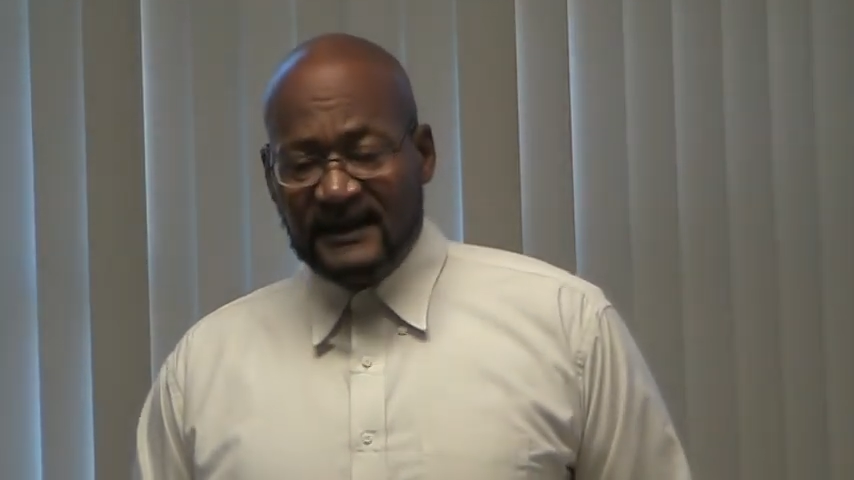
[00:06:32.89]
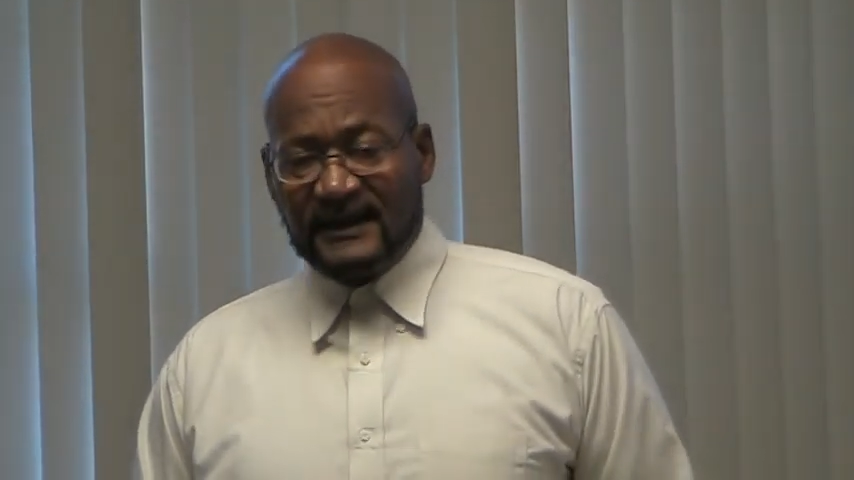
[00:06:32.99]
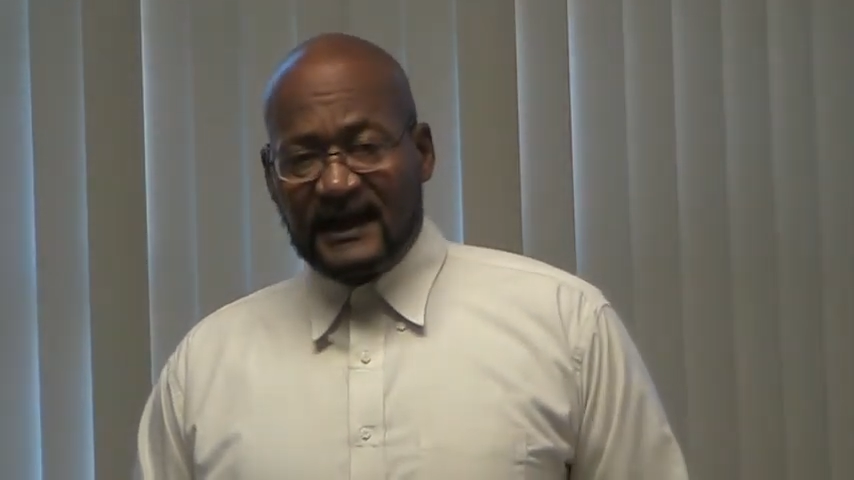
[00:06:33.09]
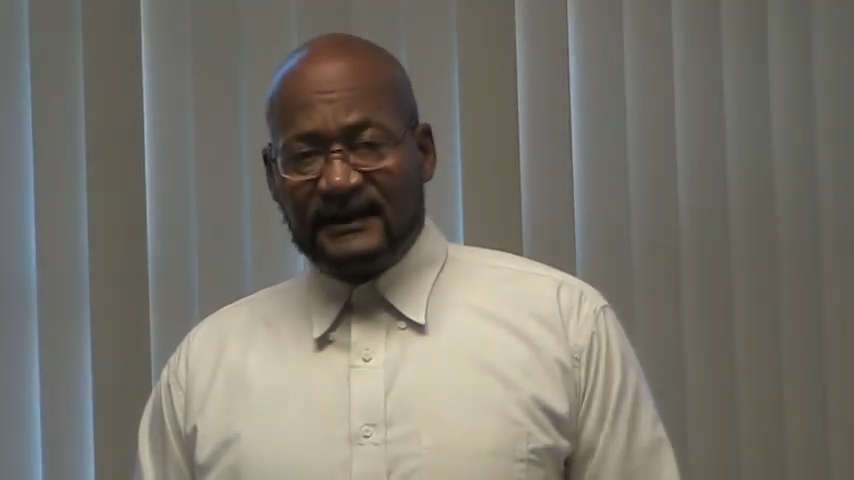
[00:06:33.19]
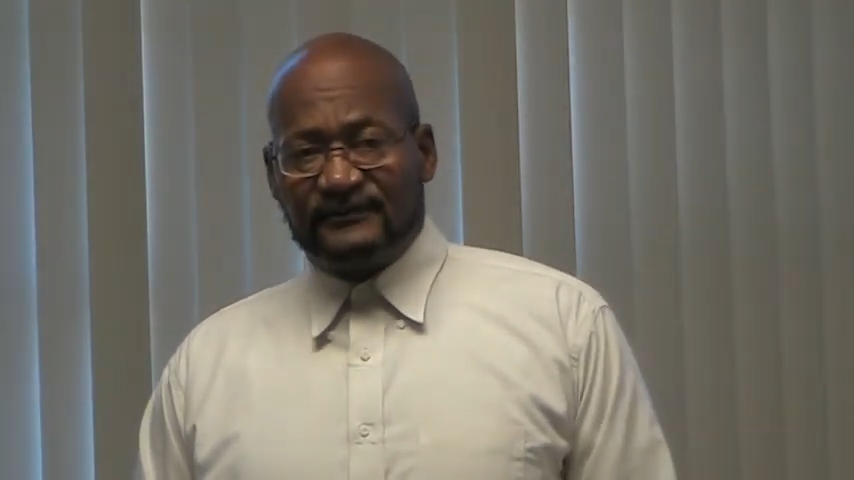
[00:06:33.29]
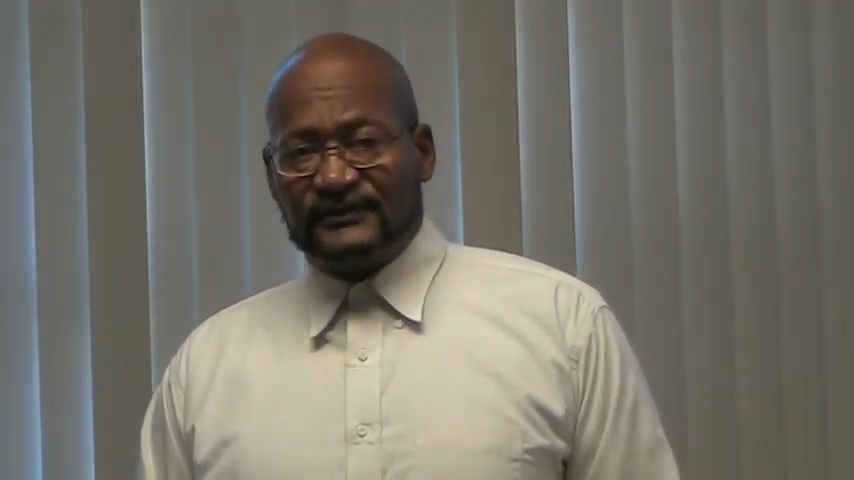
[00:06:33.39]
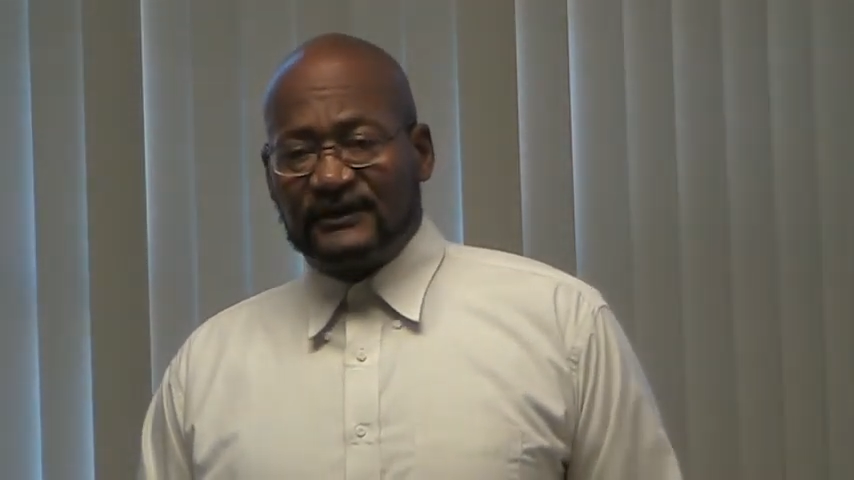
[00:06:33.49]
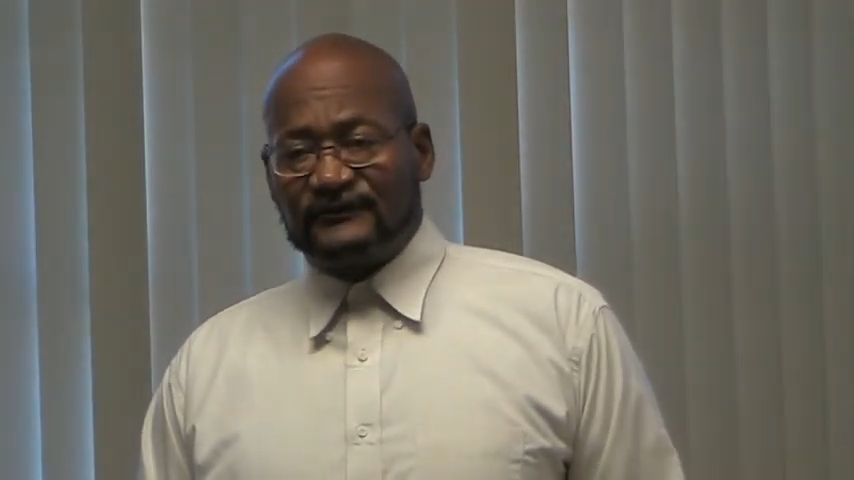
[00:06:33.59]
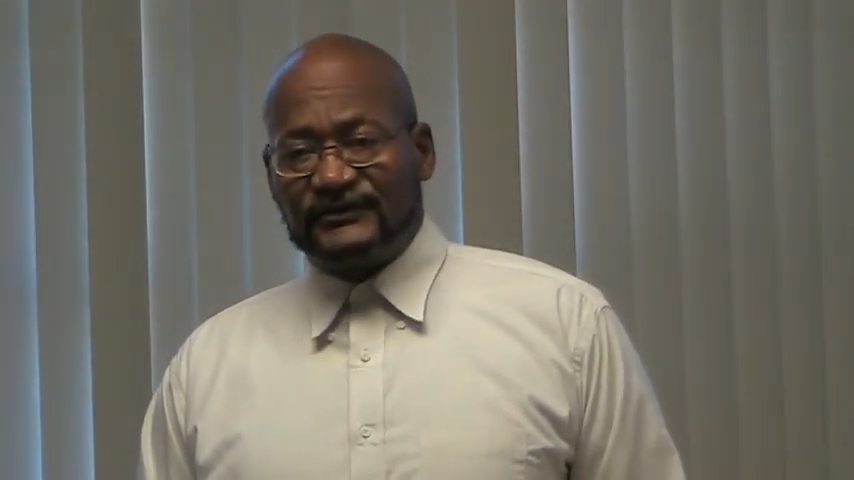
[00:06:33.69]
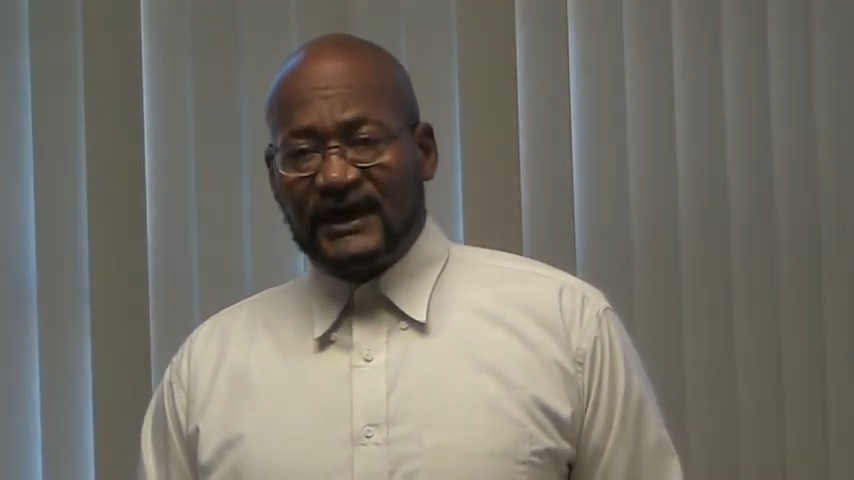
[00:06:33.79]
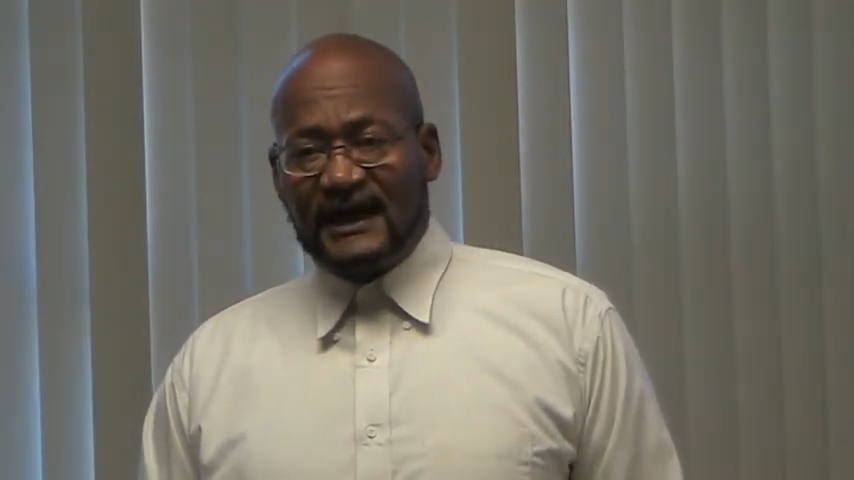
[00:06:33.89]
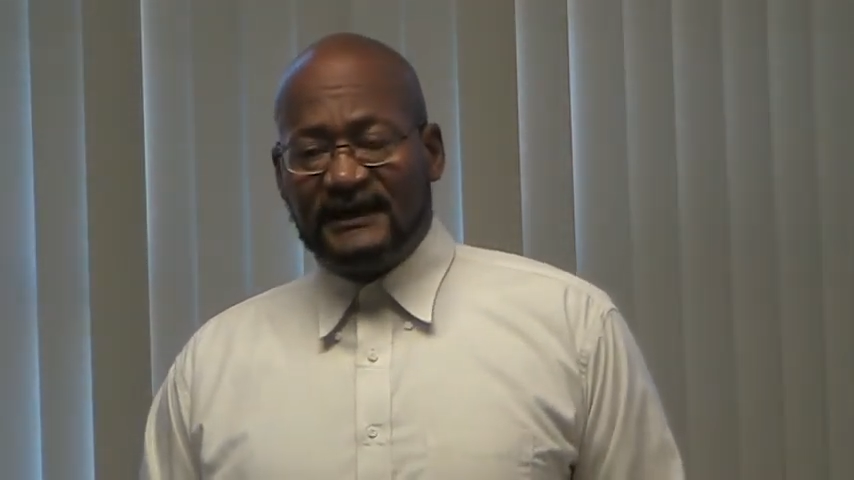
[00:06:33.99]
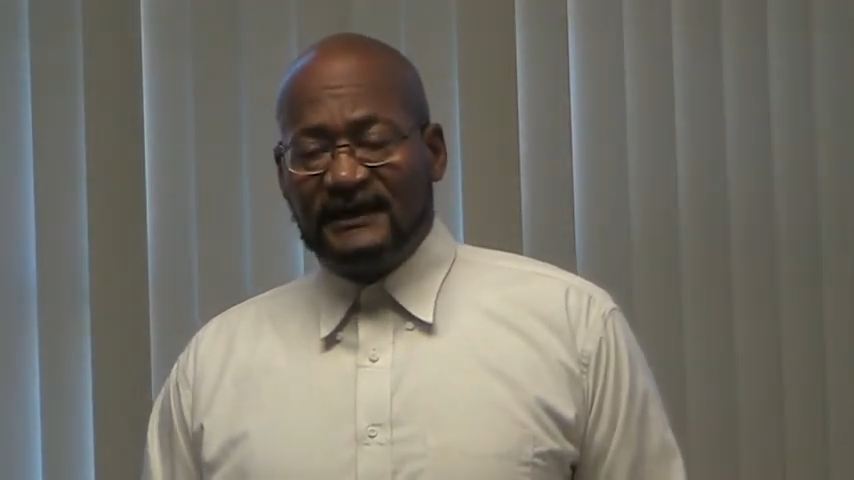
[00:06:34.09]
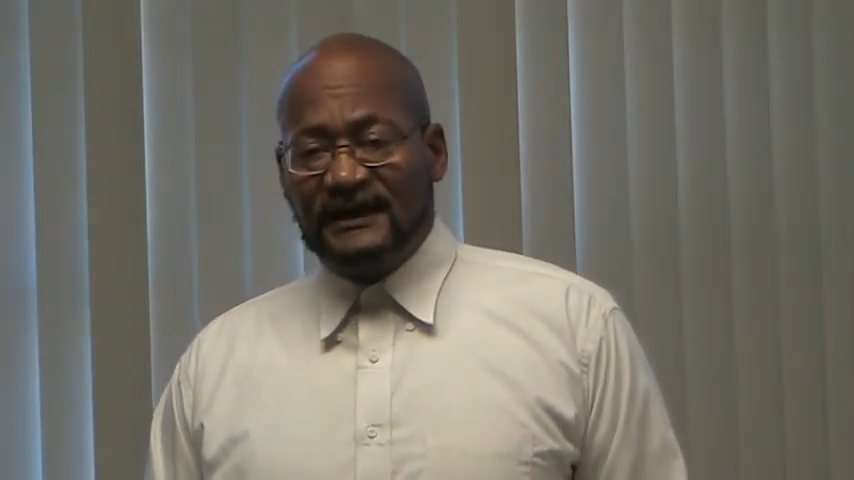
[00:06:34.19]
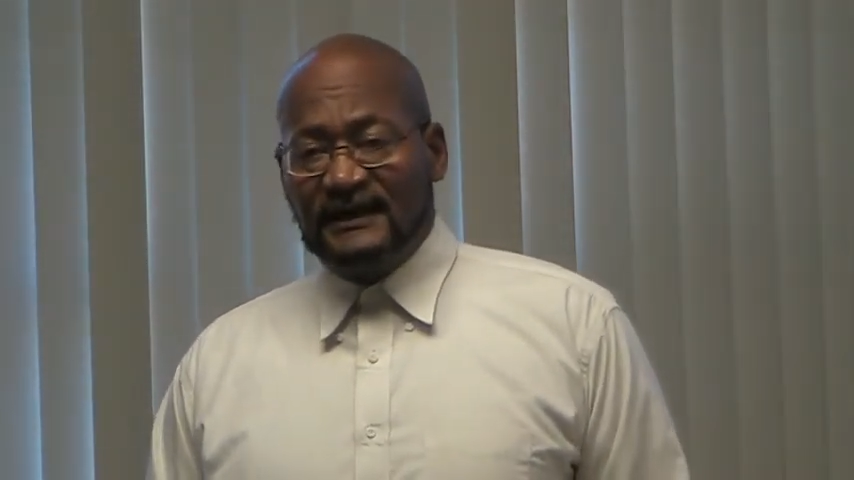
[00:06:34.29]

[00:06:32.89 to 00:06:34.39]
got himself shot,